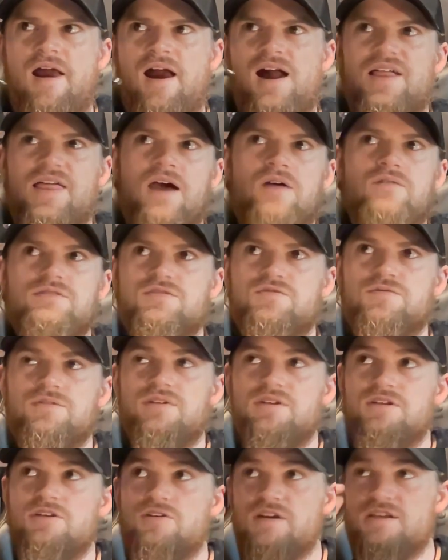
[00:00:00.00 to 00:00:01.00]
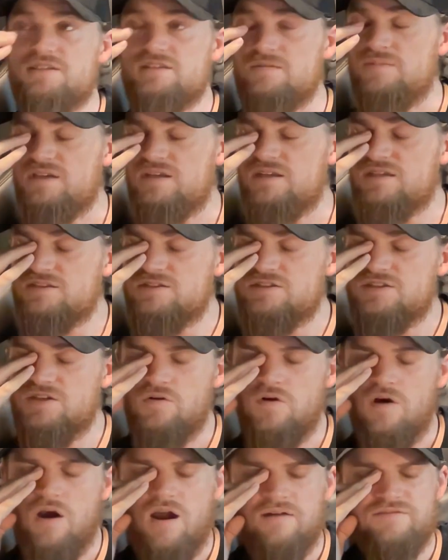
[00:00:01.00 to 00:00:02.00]
that one's real interesting, because
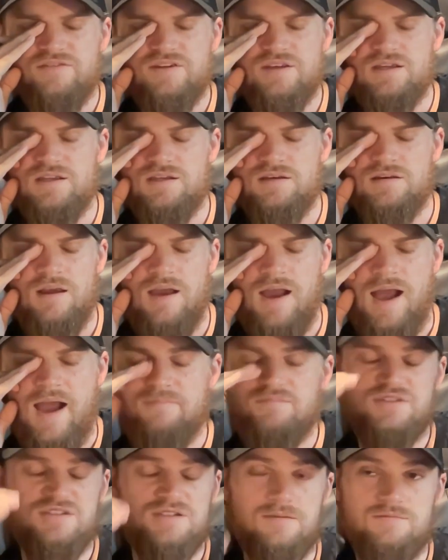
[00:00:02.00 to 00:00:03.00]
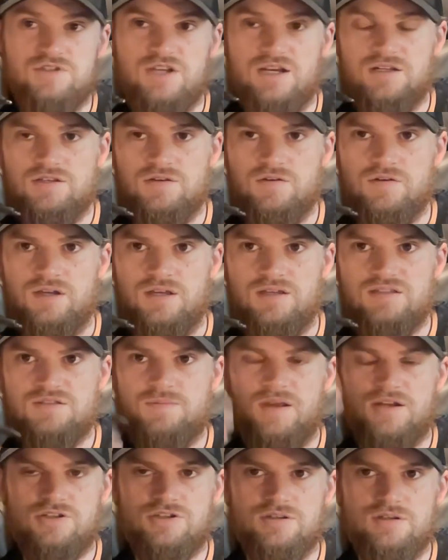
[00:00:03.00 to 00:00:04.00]
so often I'm subject to it,
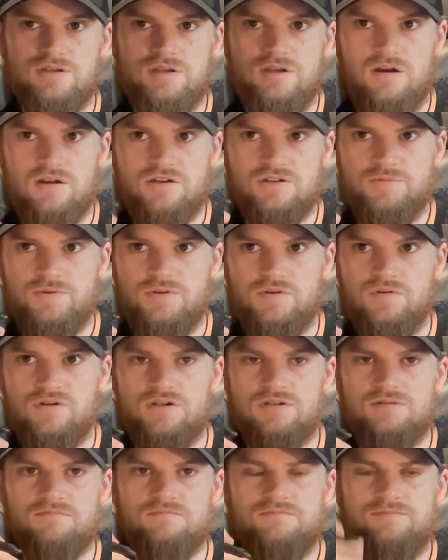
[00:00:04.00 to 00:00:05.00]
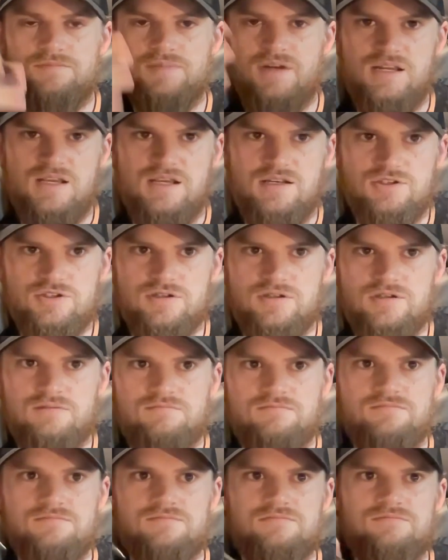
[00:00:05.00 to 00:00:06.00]
especially entrepreneur by nature,
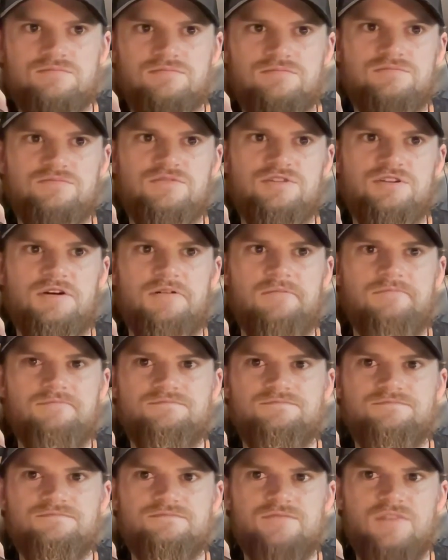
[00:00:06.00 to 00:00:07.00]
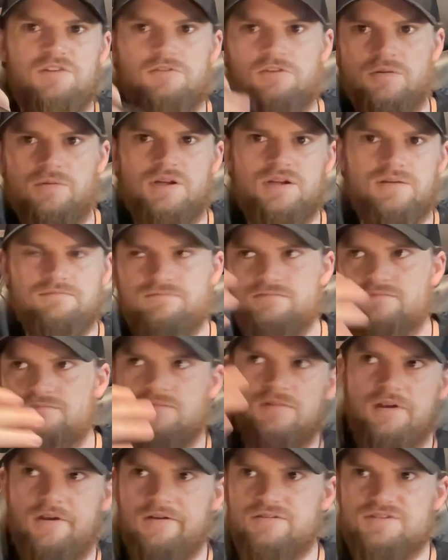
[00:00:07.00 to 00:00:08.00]
a little bit of
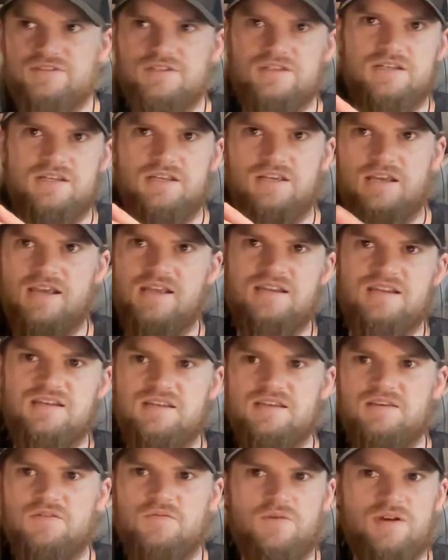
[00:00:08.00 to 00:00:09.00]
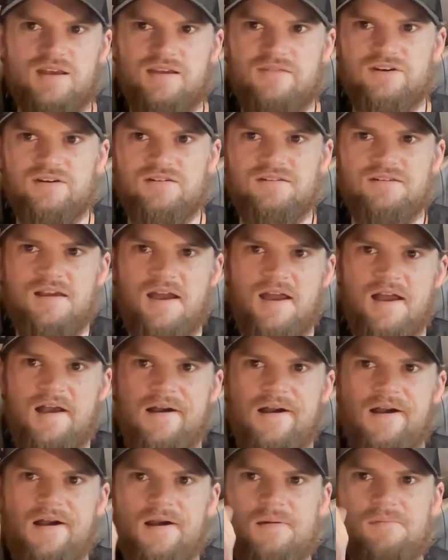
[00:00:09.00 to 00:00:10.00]
OCD, ADD, whatever,
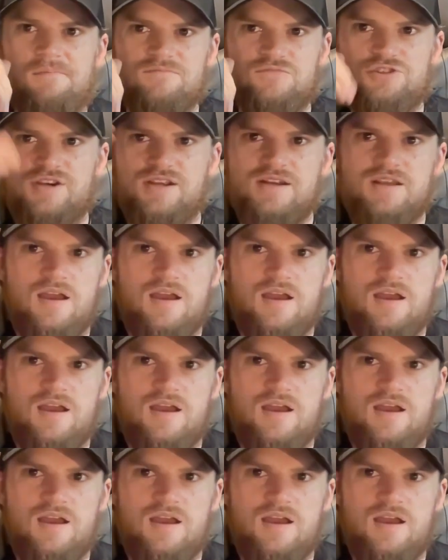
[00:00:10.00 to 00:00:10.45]
shiny